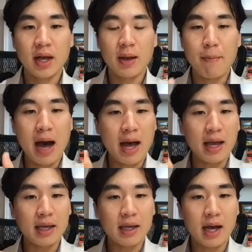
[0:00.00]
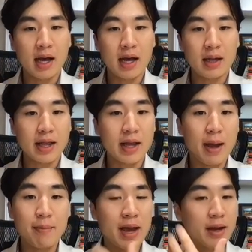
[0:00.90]
my uh, like my
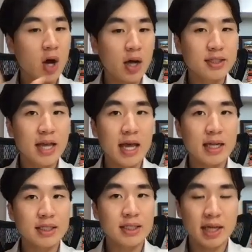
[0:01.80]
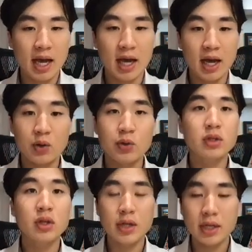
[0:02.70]
my content uh, who's
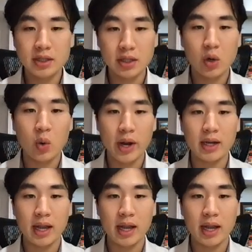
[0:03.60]
looking to quit